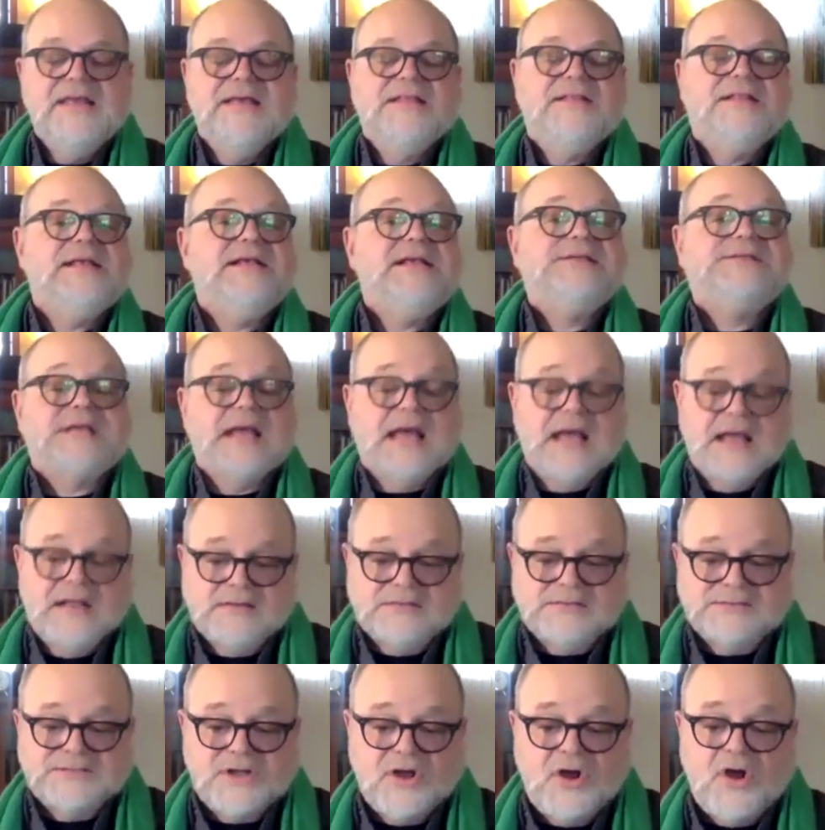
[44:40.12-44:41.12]
These
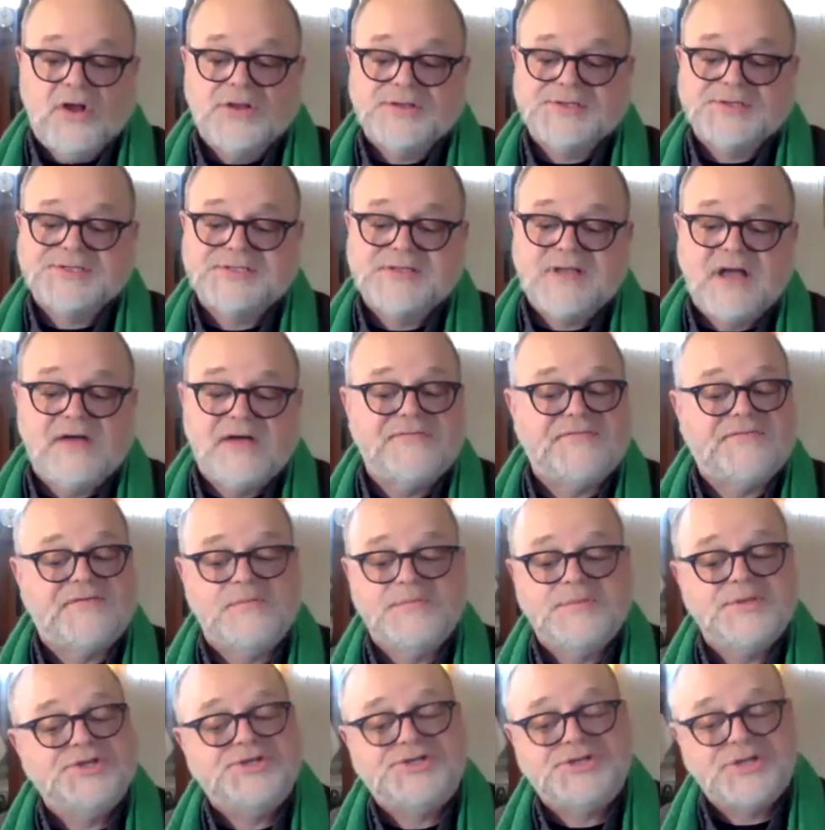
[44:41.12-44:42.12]
held hot stuff
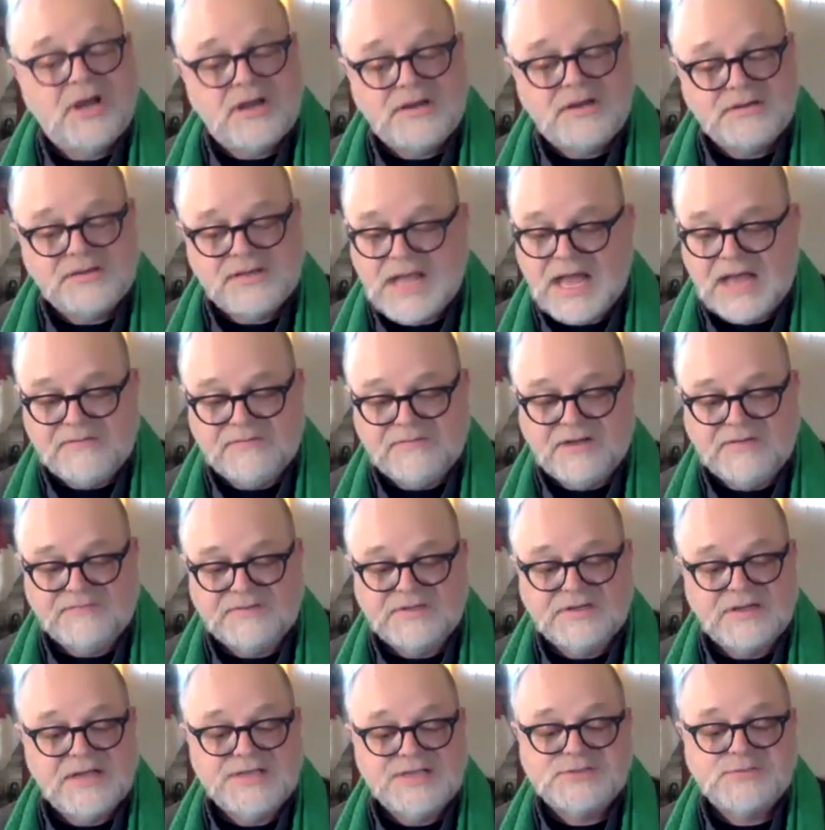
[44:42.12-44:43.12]
from the jug,
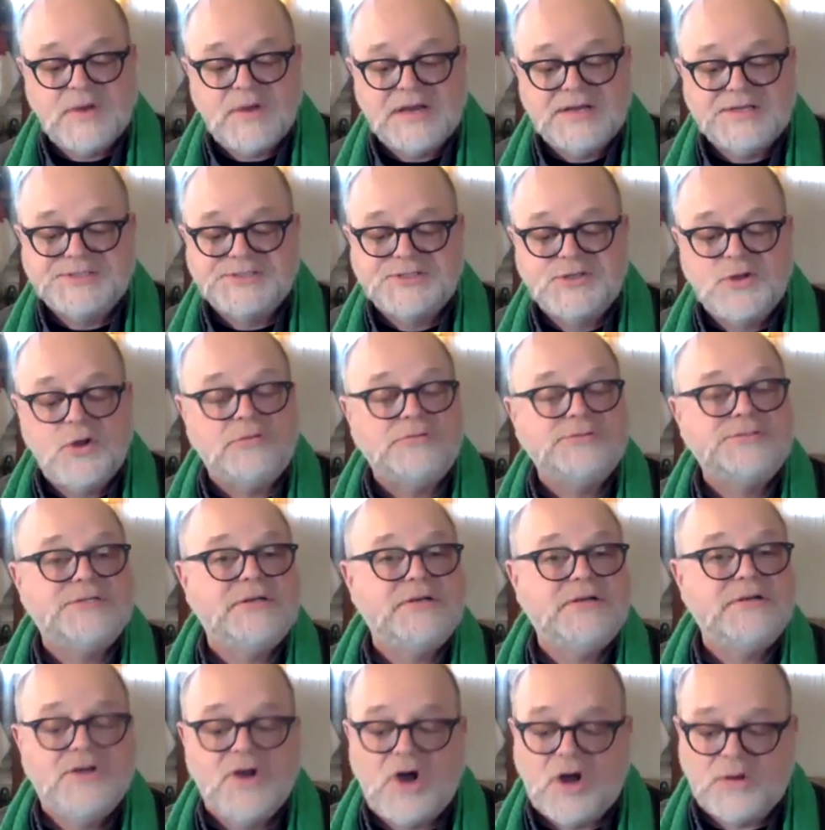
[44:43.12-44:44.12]
however, as well as
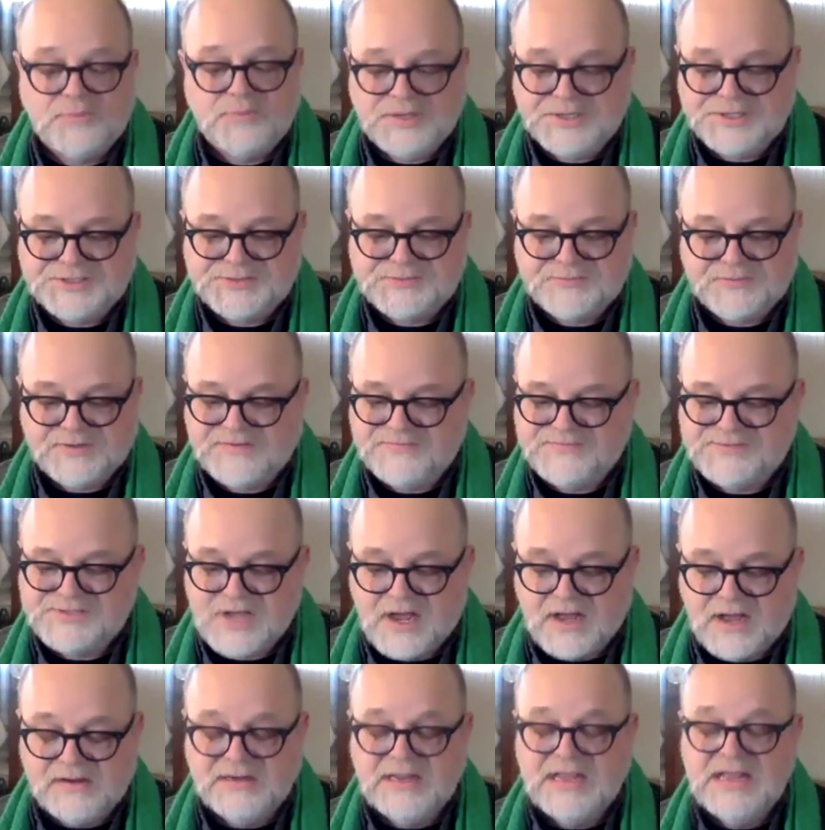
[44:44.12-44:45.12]
golden goblets would have
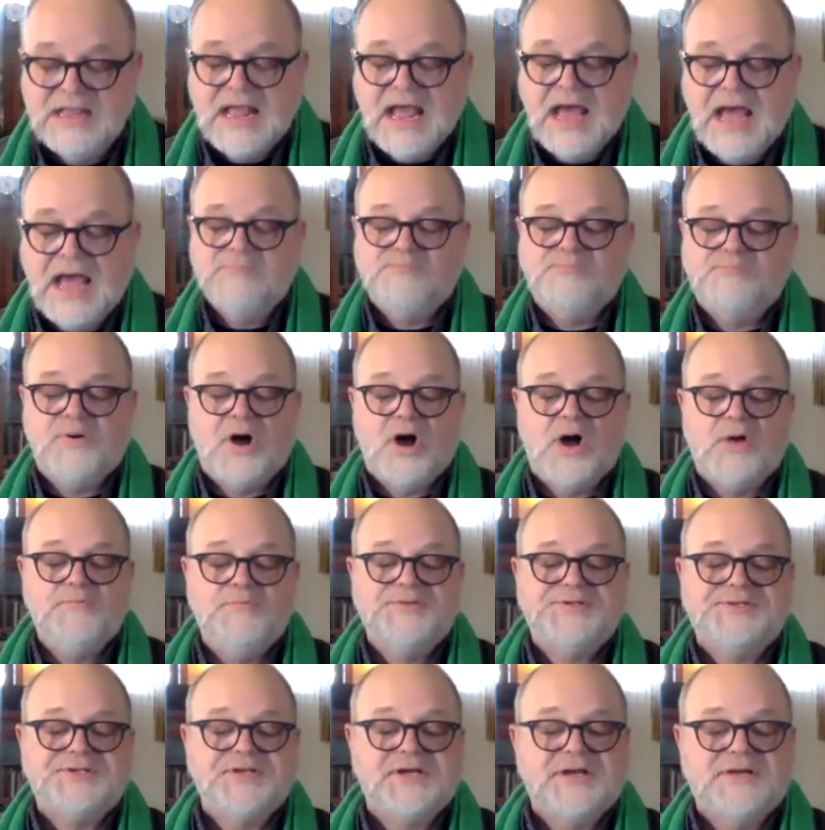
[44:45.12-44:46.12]
done, and Bob
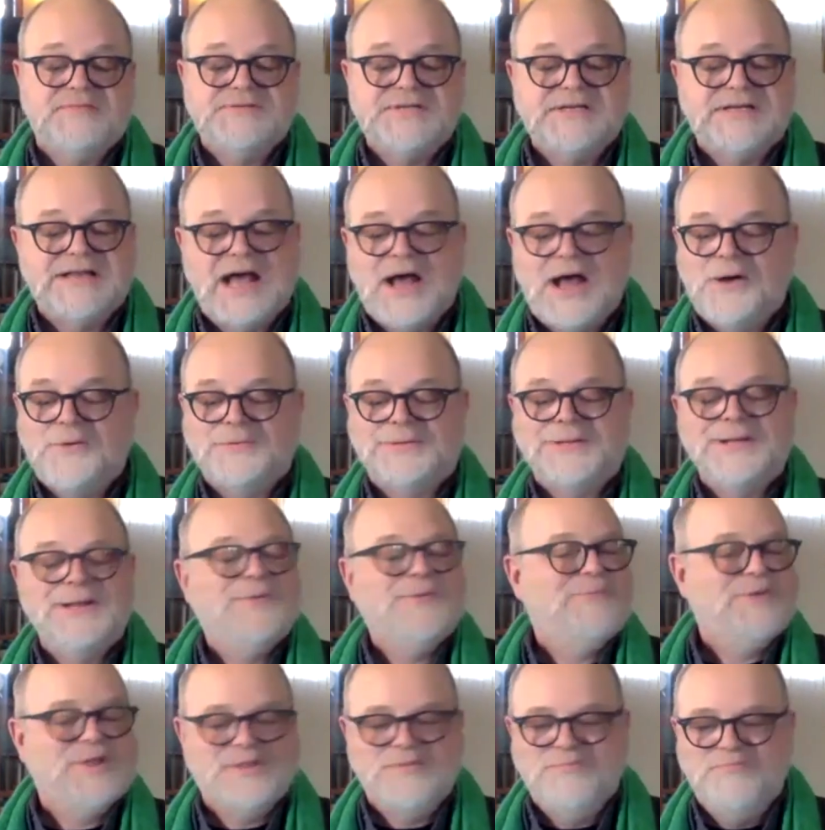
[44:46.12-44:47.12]
served it out
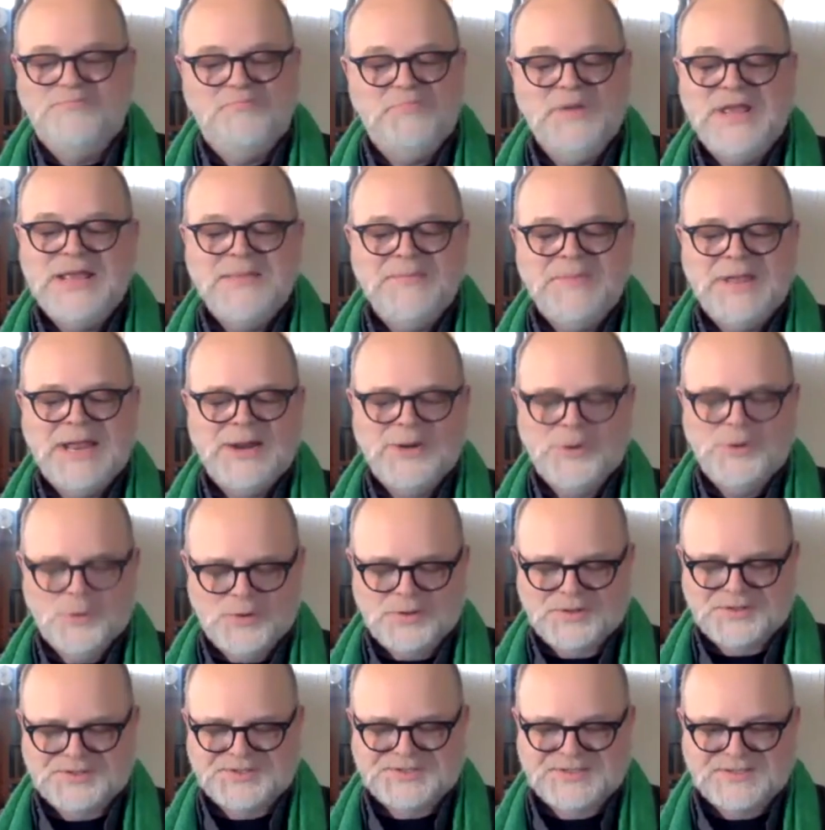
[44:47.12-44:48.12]
with beaming
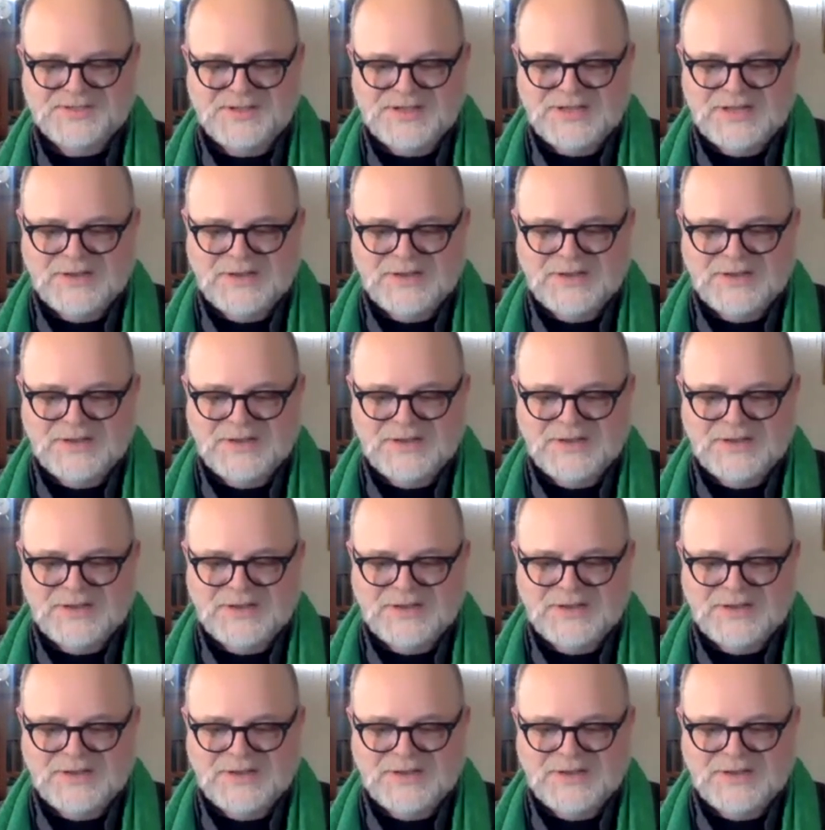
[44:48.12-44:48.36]
looks,